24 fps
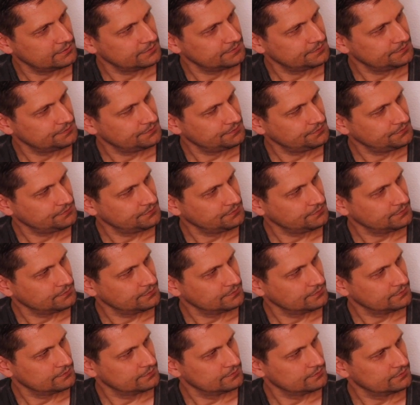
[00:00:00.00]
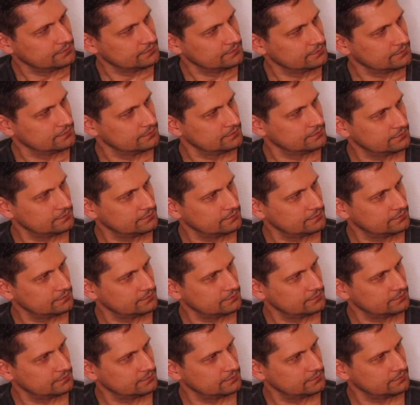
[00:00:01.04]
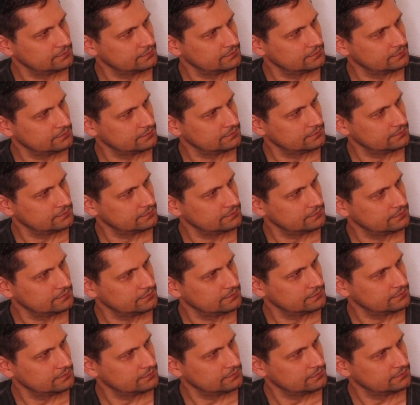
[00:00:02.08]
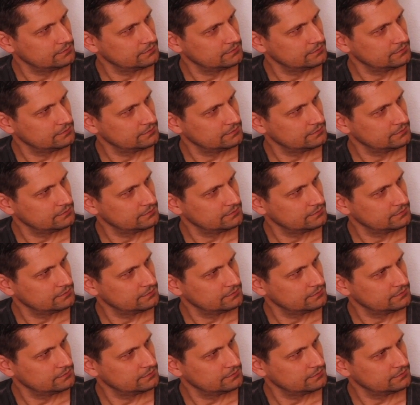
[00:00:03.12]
(not speaking)